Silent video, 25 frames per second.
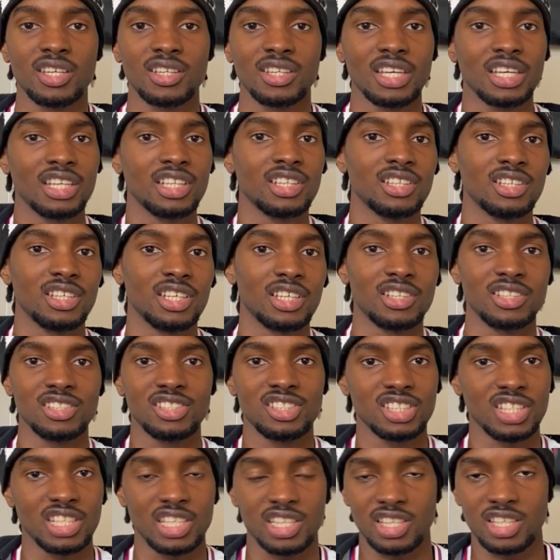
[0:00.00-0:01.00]
that they could
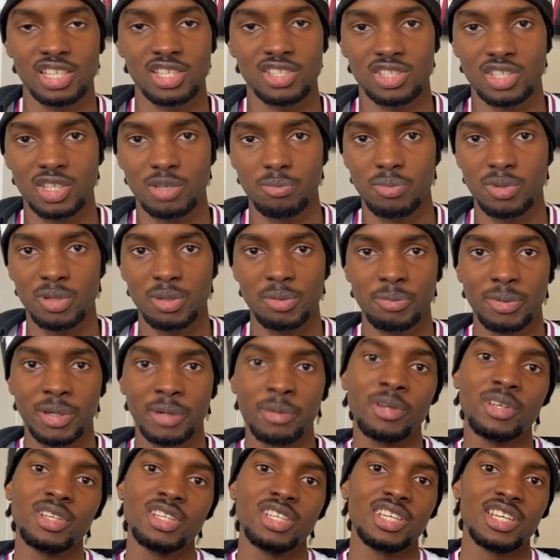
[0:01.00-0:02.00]
shake things up in the
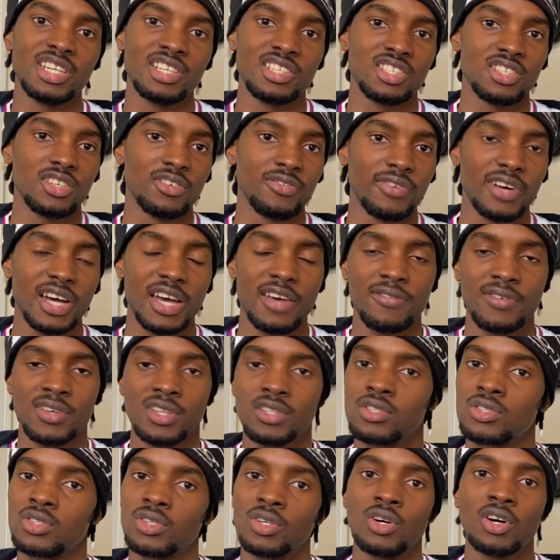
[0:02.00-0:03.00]
Premier League and survive it.
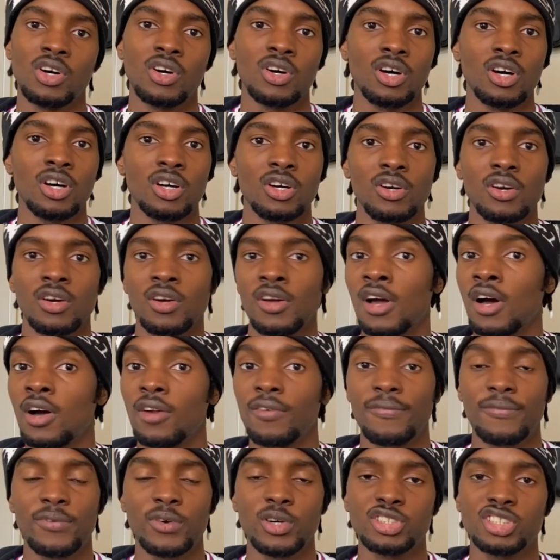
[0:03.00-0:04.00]
So,
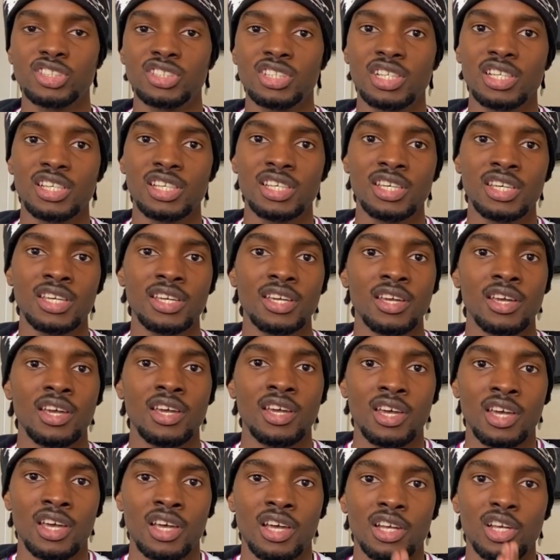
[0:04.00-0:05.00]
unfortunately,
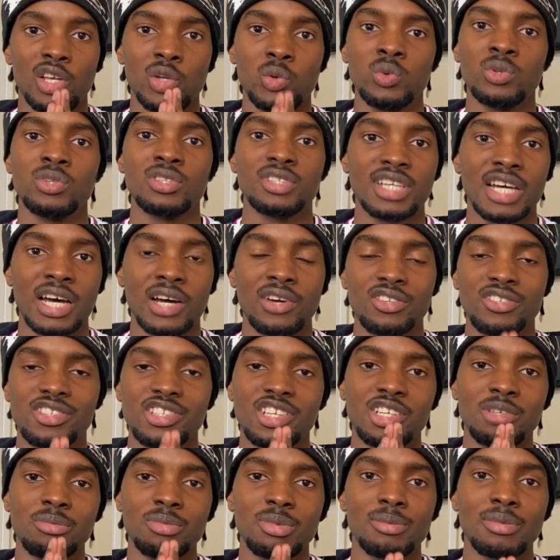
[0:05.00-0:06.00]
Luton Town is
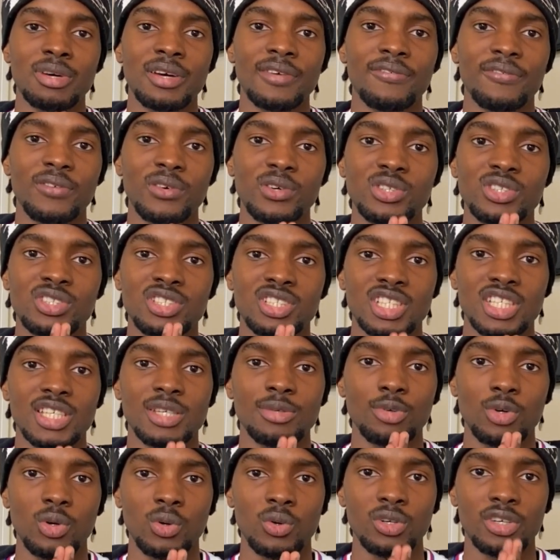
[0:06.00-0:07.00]
going to be my first team
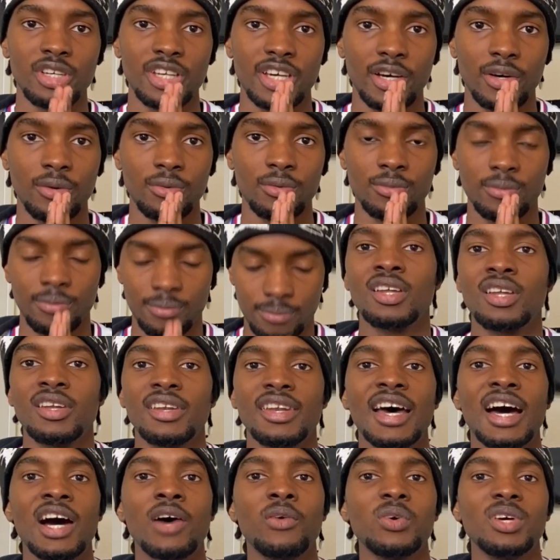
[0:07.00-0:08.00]
going down.
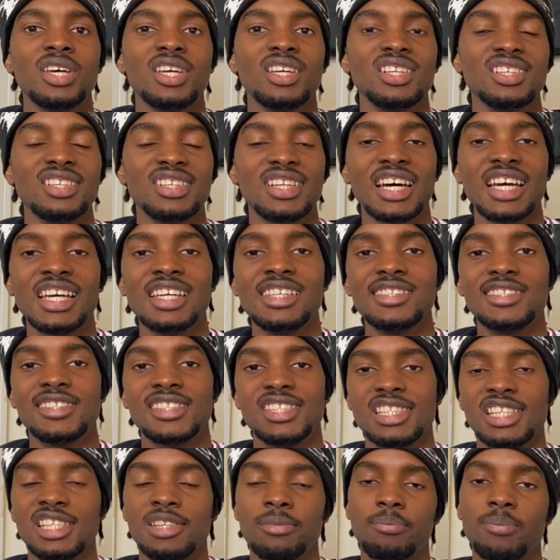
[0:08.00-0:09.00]
Now, in
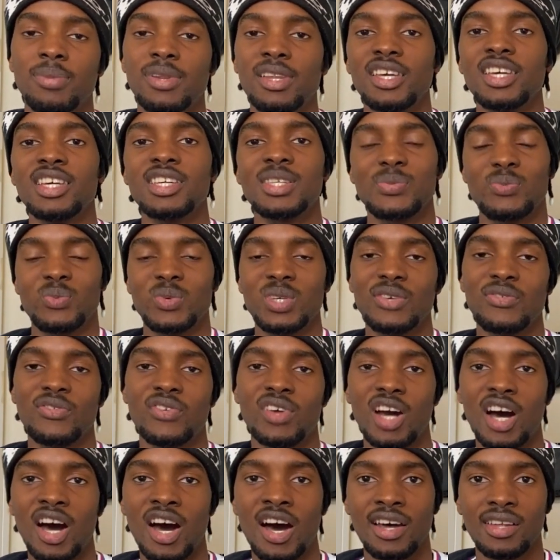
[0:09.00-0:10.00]
19th place, we've
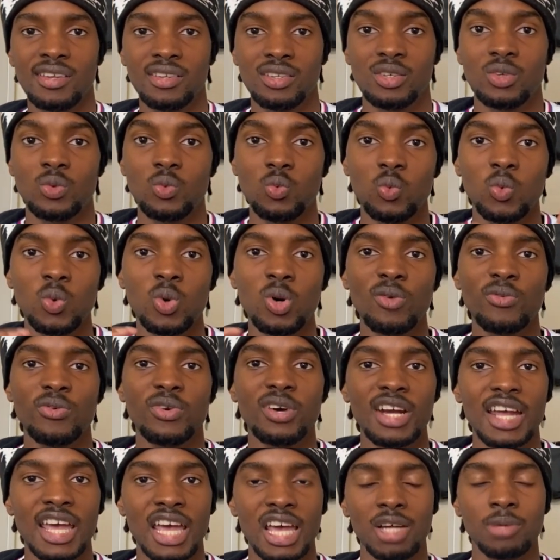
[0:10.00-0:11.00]
got
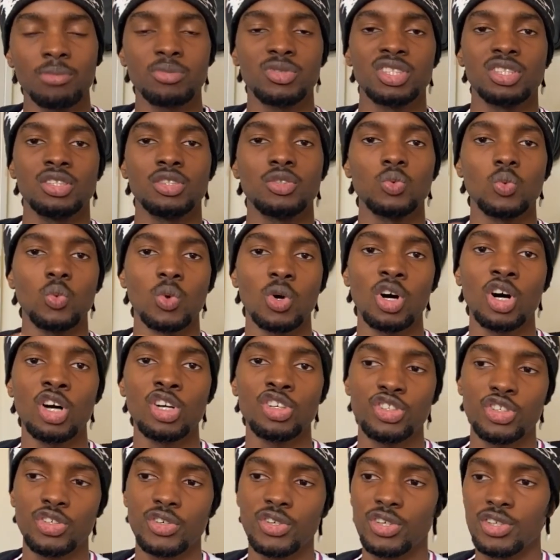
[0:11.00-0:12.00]
Wolverhampton
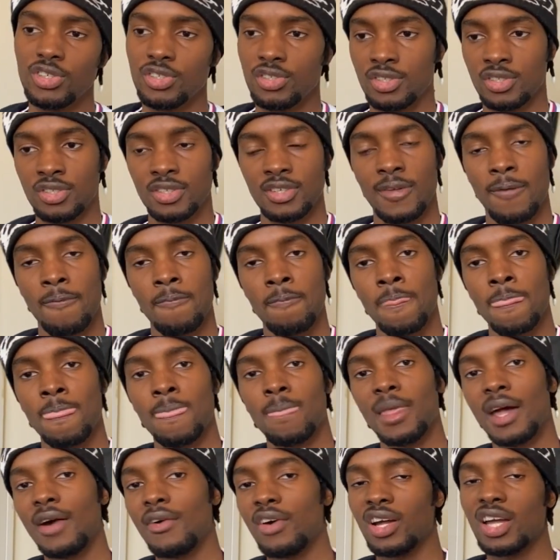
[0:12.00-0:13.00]
Wanderers.
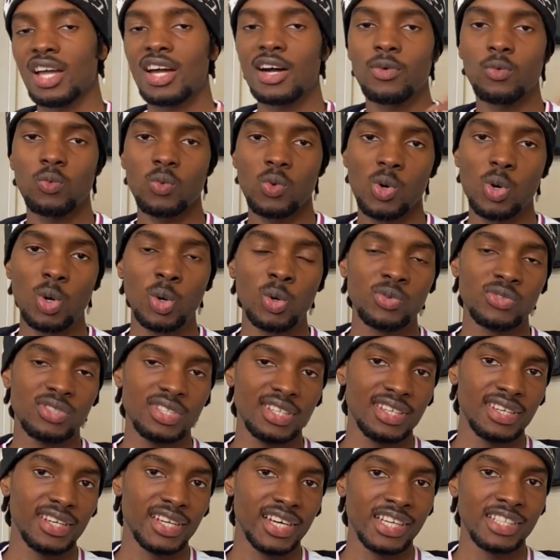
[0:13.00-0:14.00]
Now, I got Wolves in
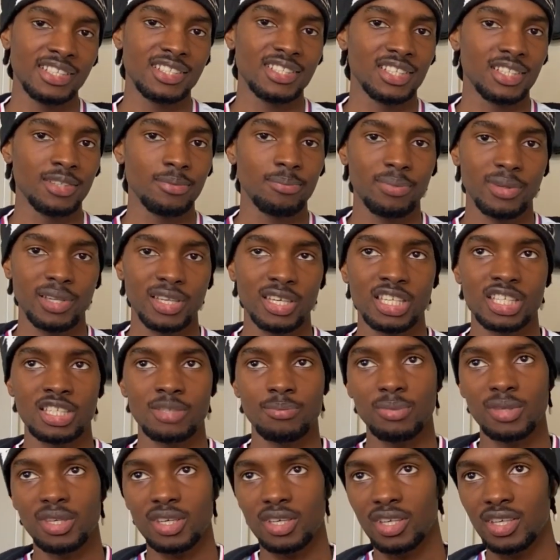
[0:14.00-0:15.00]
19th place
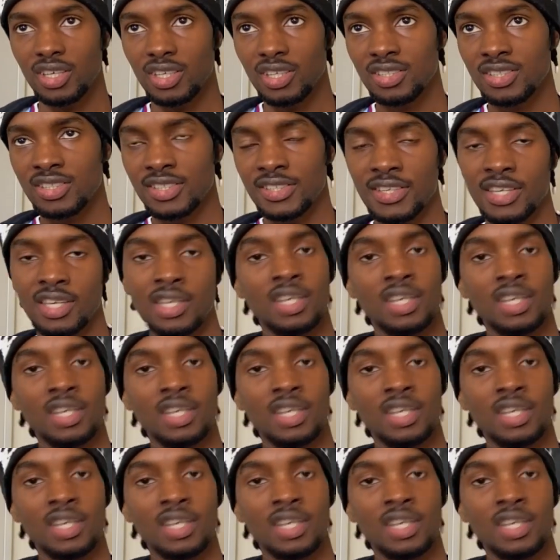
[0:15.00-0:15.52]
because